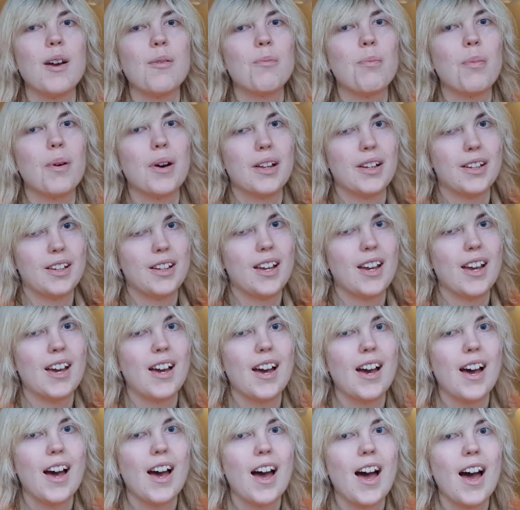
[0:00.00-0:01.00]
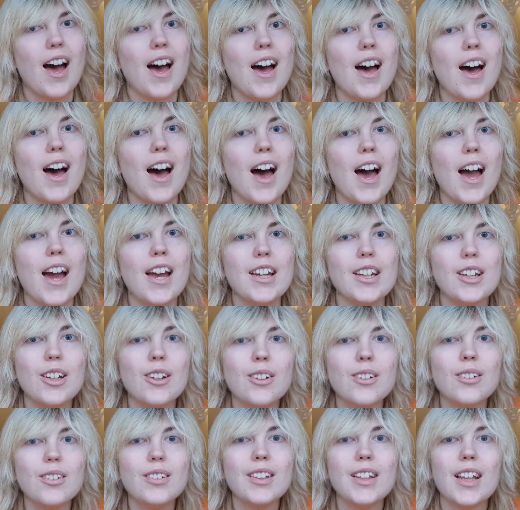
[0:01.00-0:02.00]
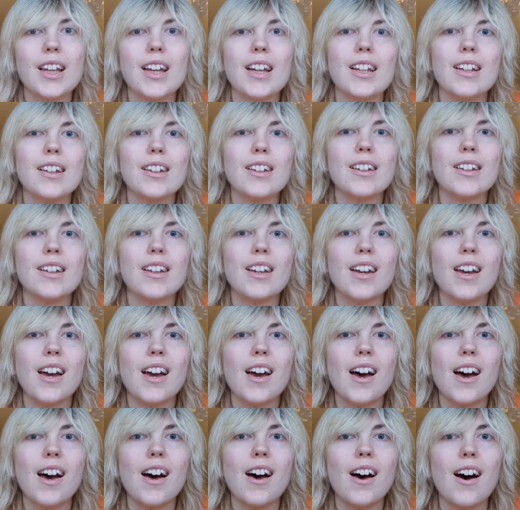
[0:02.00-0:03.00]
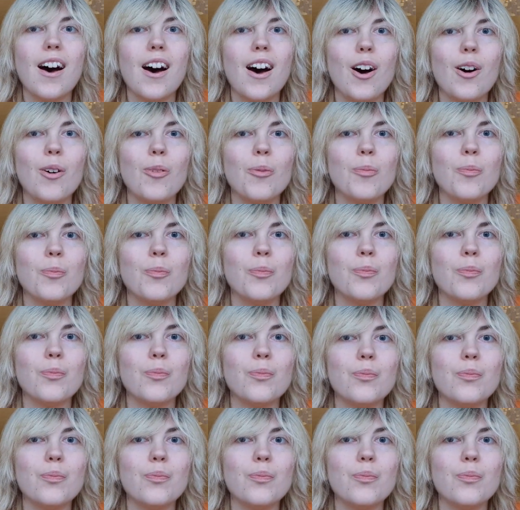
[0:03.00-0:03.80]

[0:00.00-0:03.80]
but I know that um